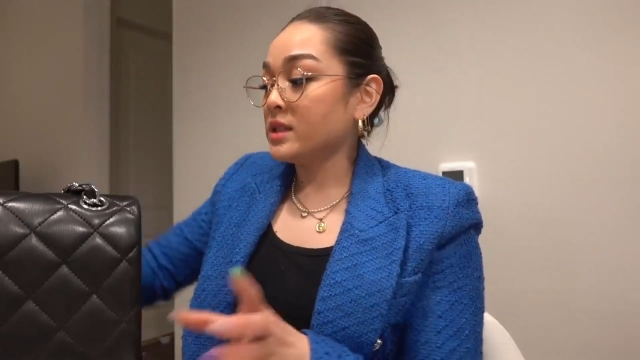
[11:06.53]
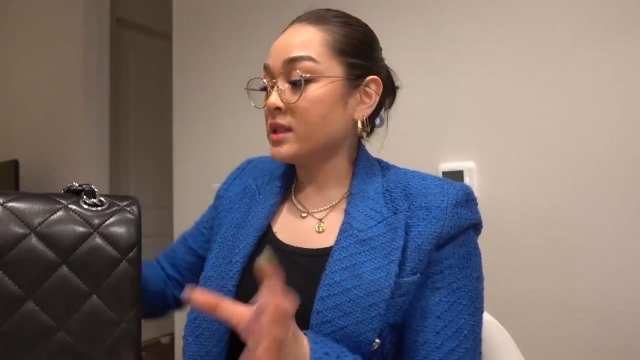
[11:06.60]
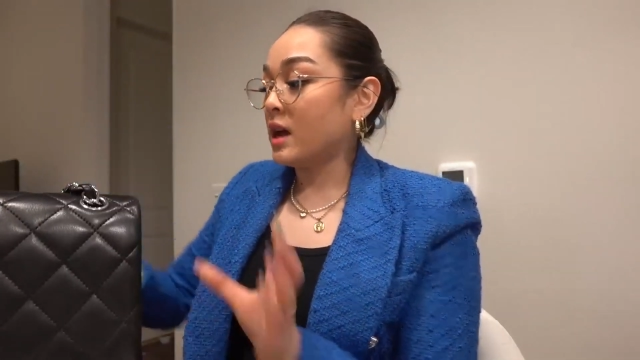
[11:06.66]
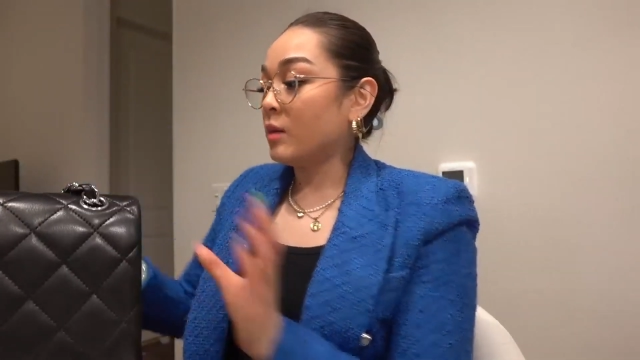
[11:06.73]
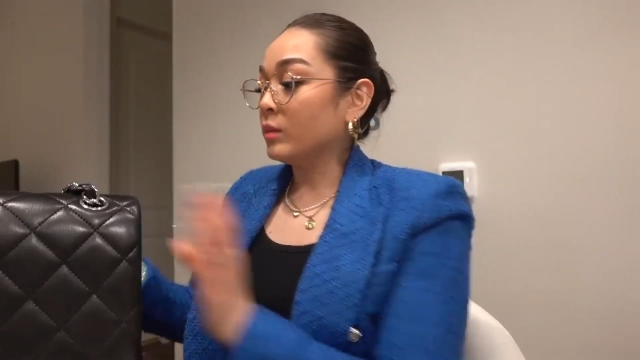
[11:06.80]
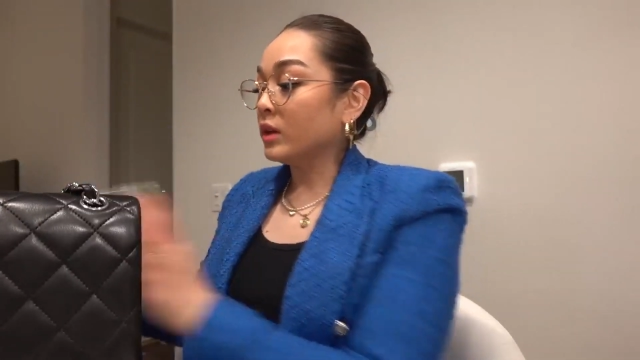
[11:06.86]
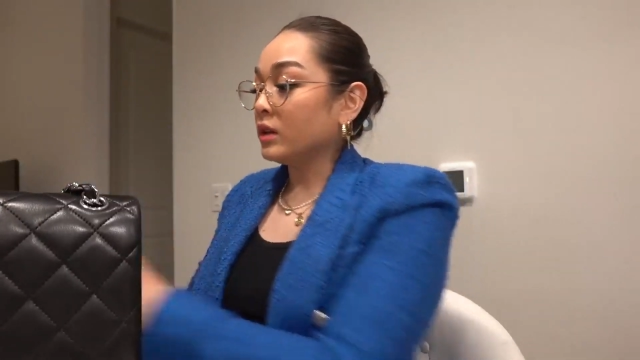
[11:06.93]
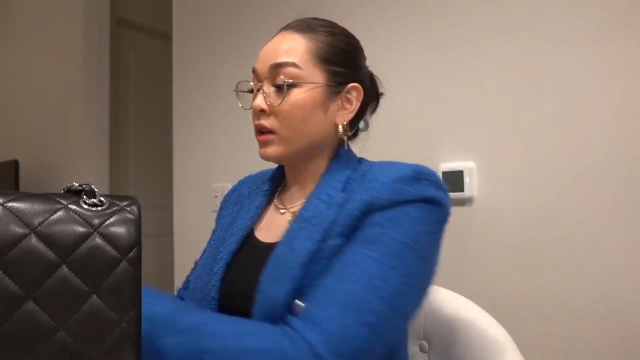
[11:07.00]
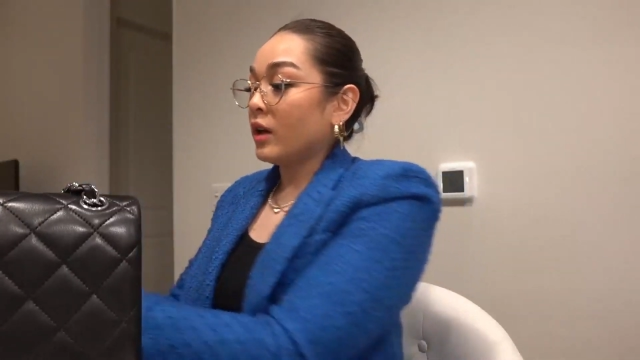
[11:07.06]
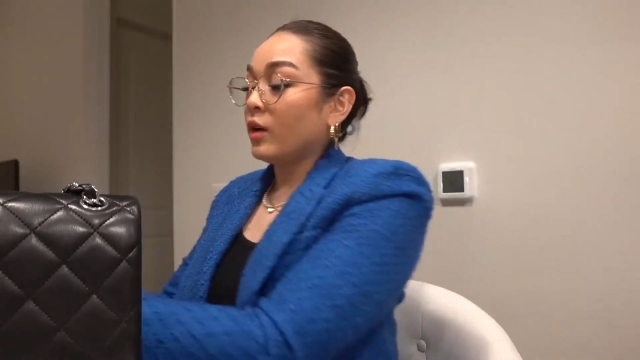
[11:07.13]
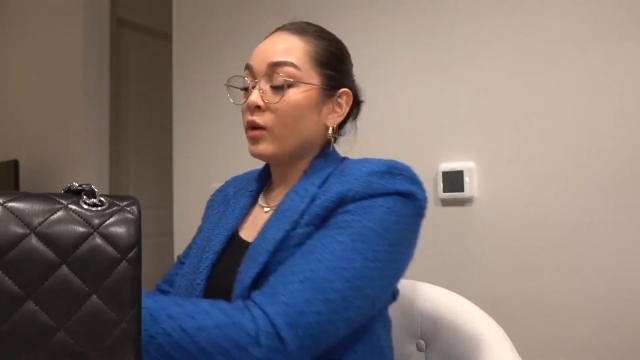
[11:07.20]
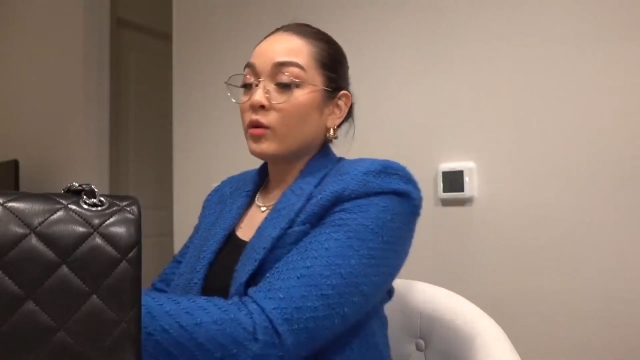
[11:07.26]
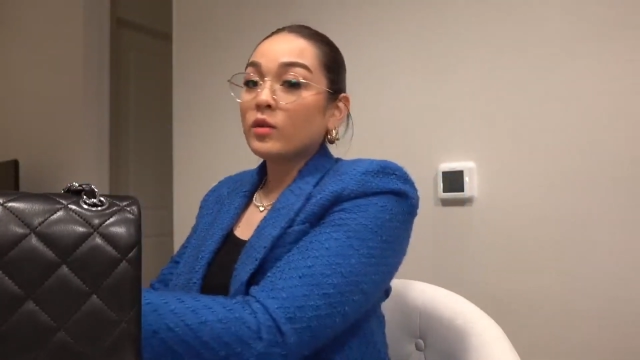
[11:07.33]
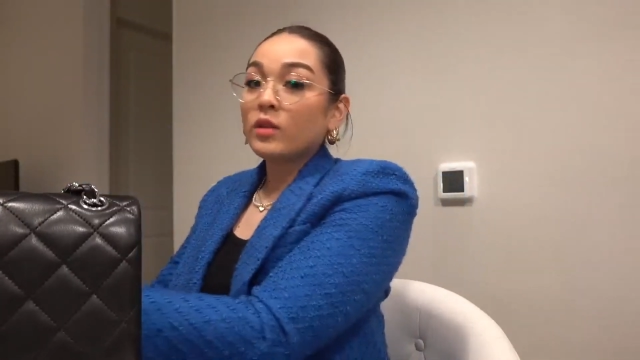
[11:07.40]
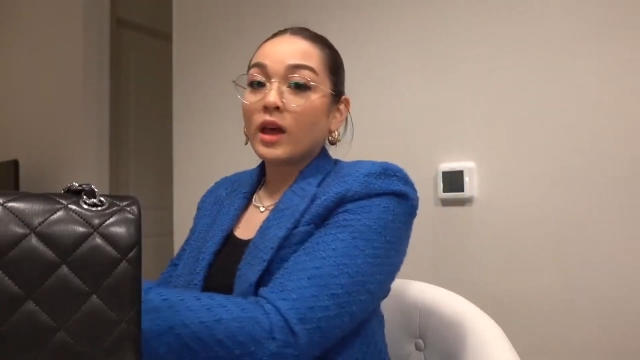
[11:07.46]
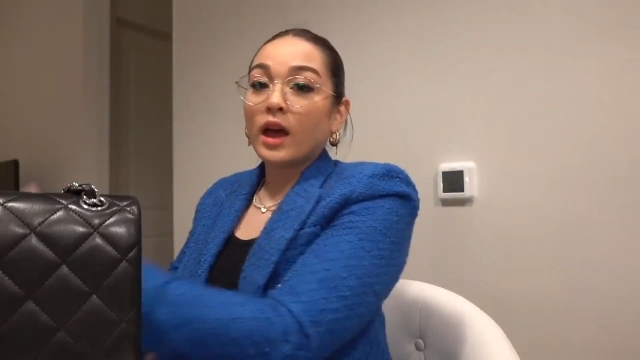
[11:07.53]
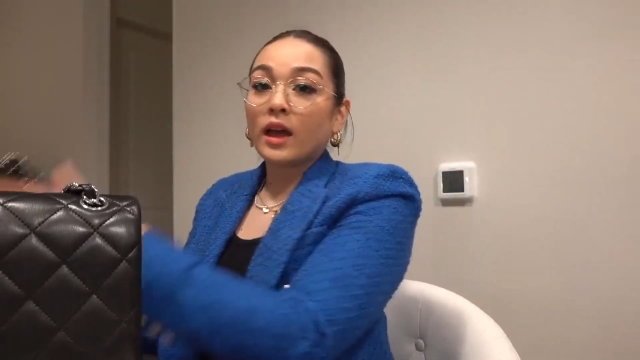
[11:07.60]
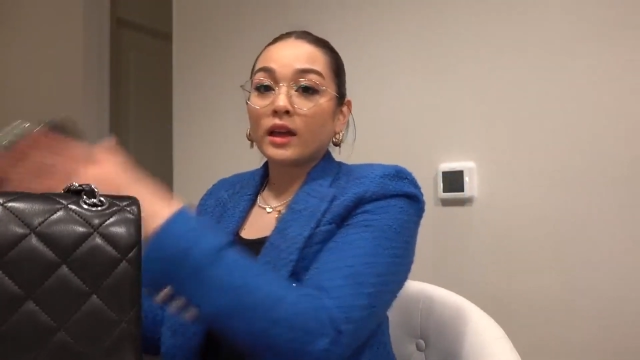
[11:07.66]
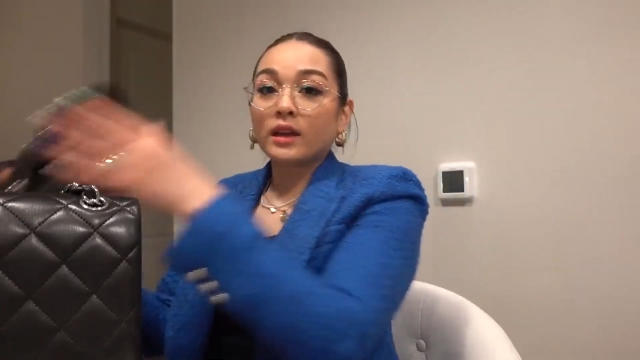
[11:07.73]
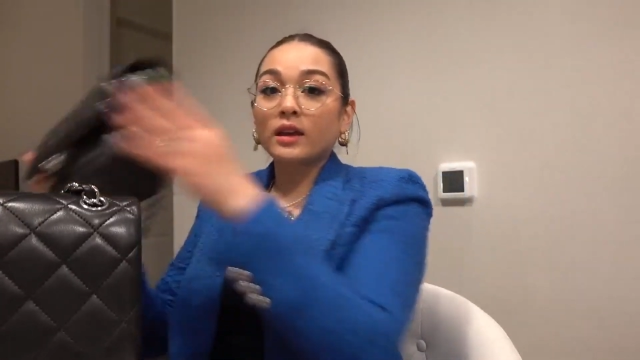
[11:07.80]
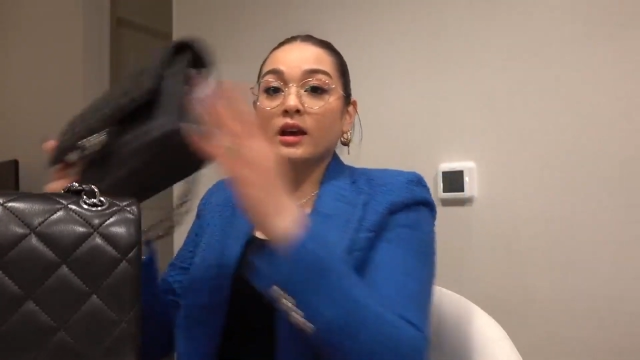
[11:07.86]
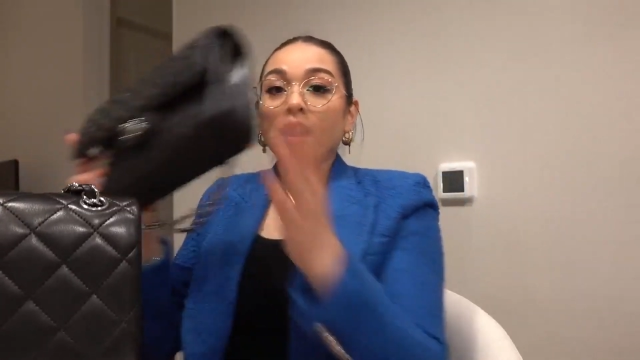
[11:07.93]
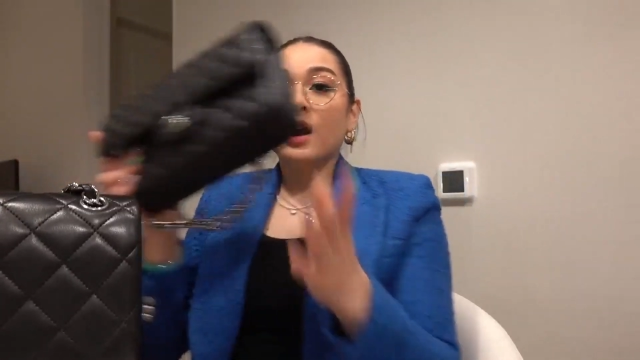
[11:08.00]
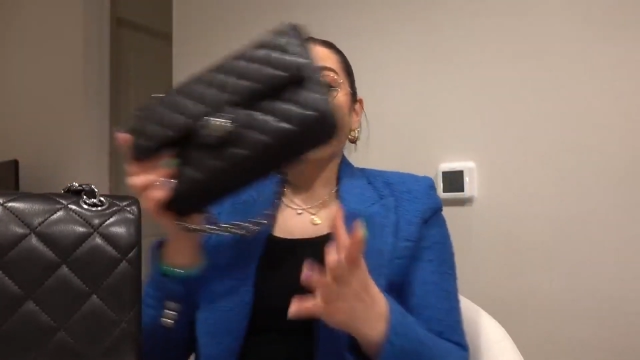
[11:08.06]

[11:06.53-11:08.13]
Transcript: down below, like